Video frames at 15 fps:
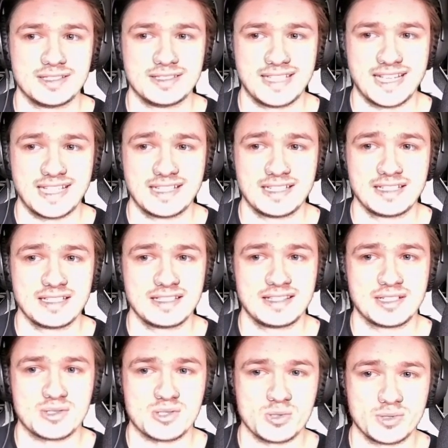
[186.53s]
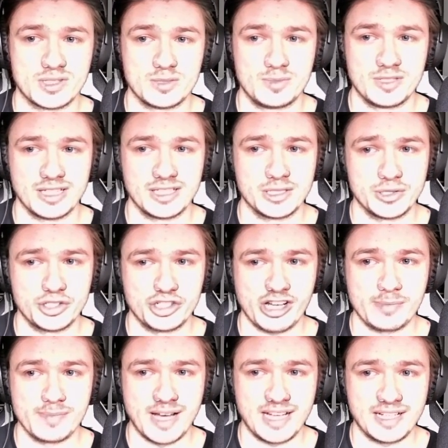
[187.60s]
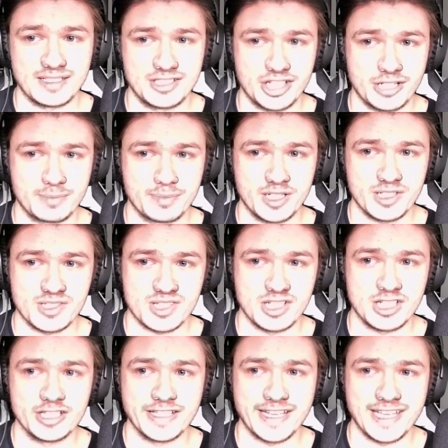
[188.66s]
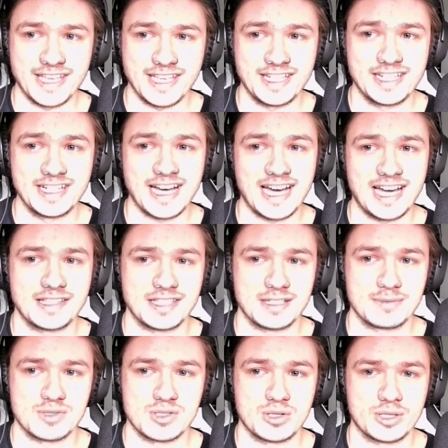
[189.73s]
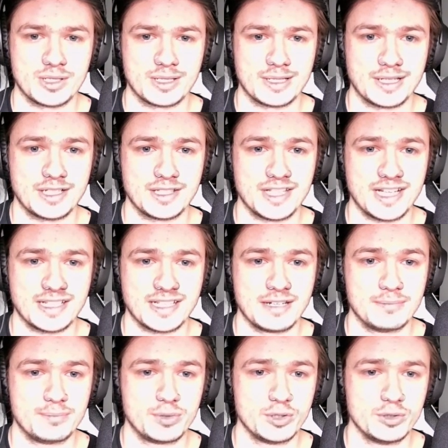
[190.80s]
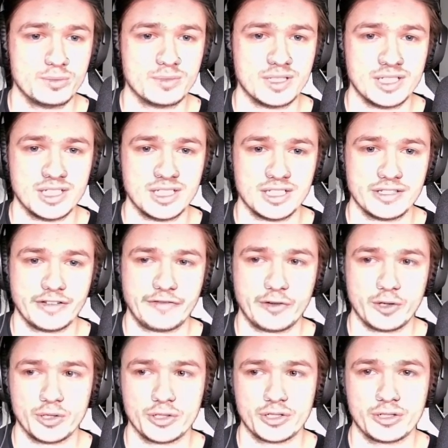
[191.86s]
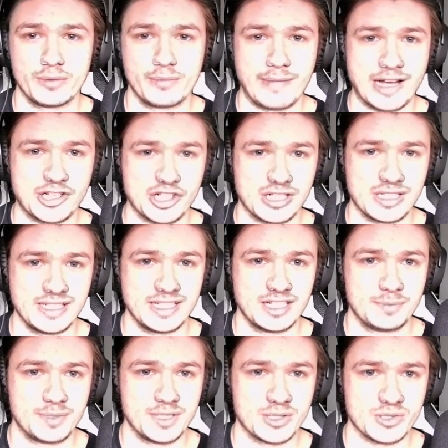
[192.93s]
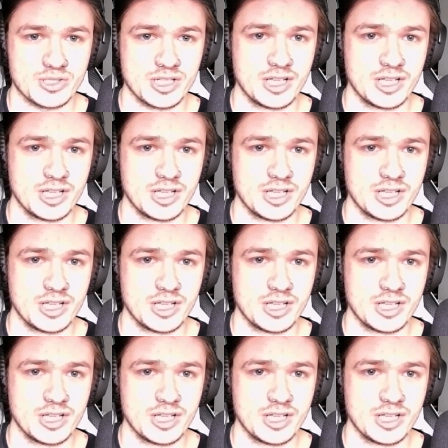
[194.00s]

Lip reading: Then there's going to be a little checkbox called Hidden Items. You're gonna click on that and boom, the folder magically appears.